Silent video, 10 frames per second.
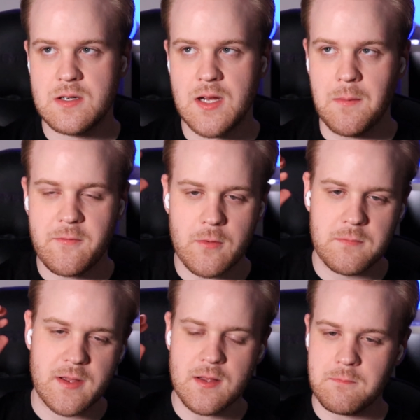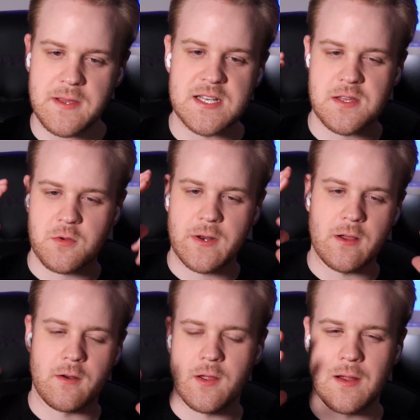coming from like because of 3D
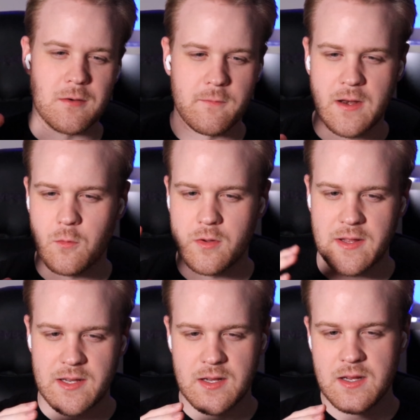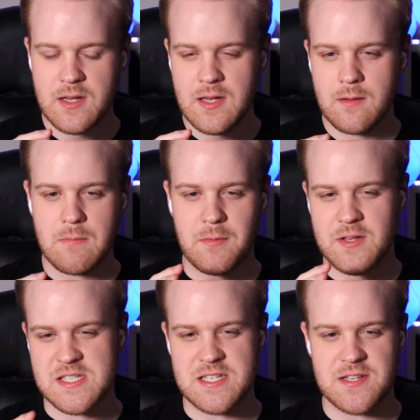audio. I don't know if anyone like maybe
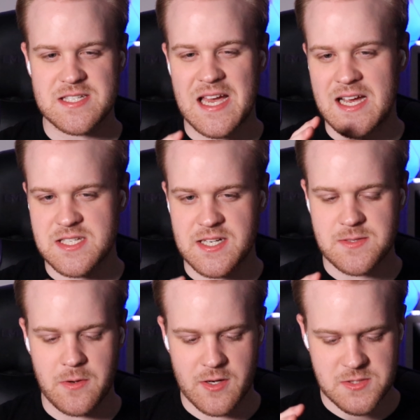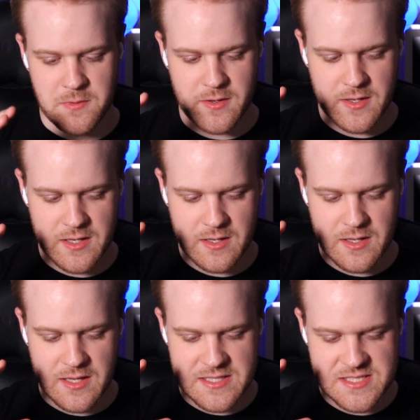listening to this has an experience, but
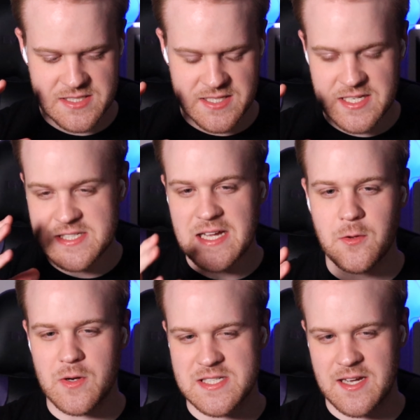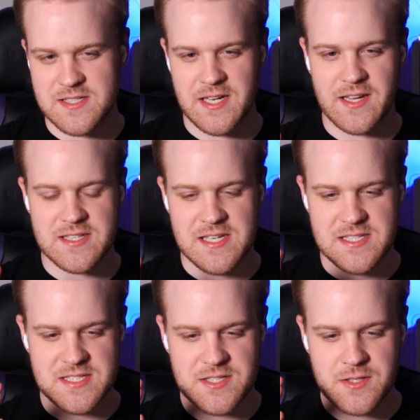it's it's exactly what it sounds like. It's
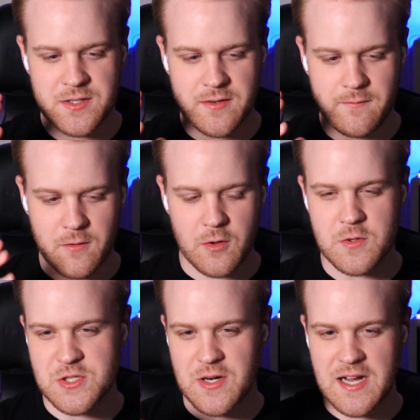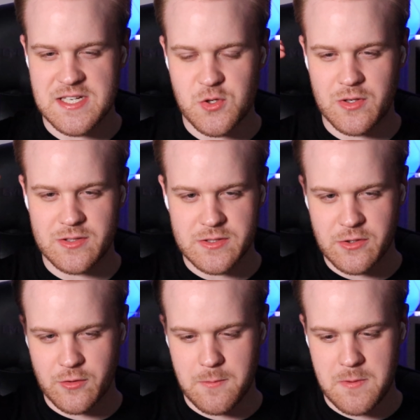it's if you close your eyes, you can
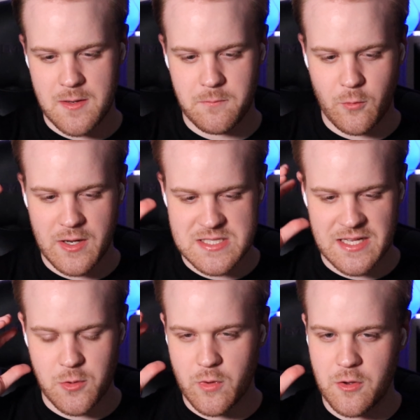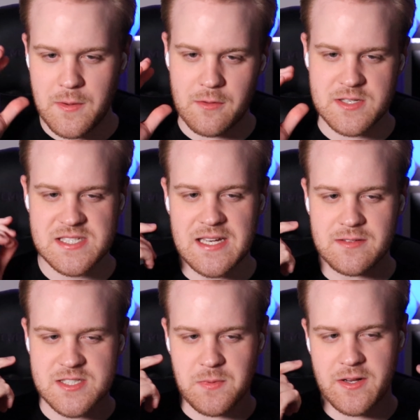literally pinpoint exactly where you hear the sound,
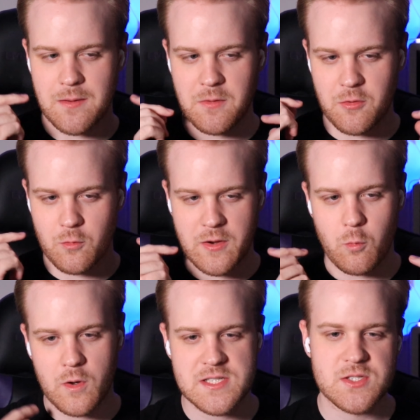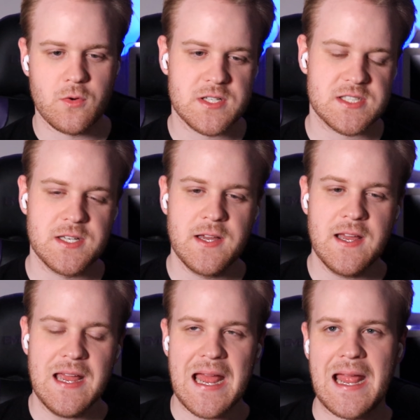despite it coming through like one source,
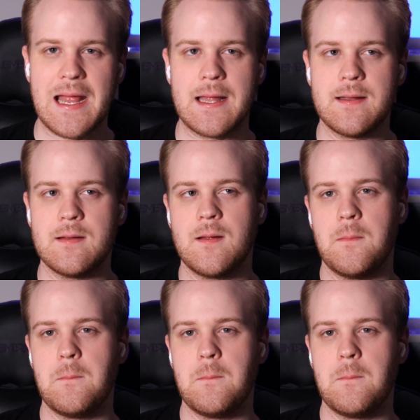and